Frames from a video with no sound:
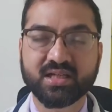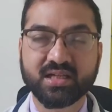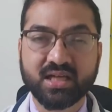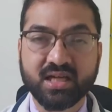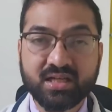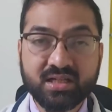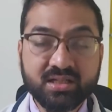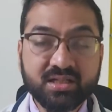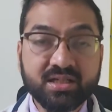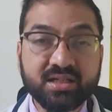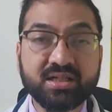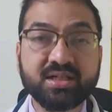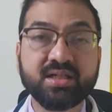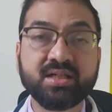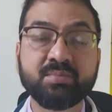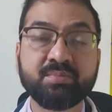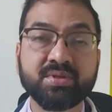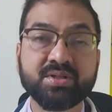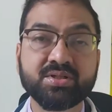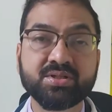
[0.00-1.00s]
Can a
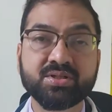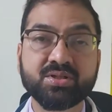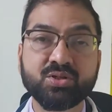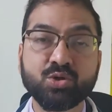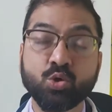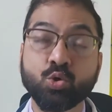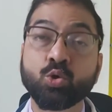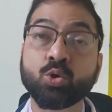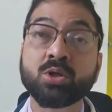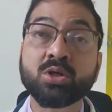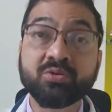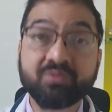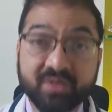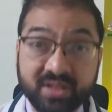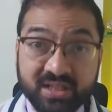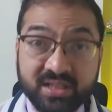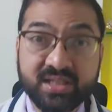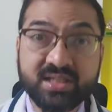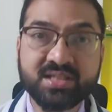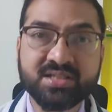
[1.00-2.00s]
kidney patient go on a
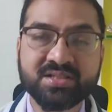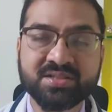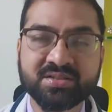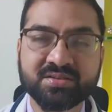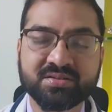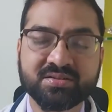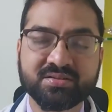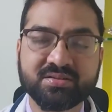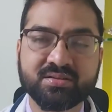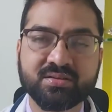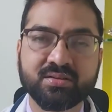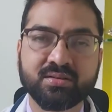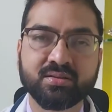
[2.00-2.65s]
vacation?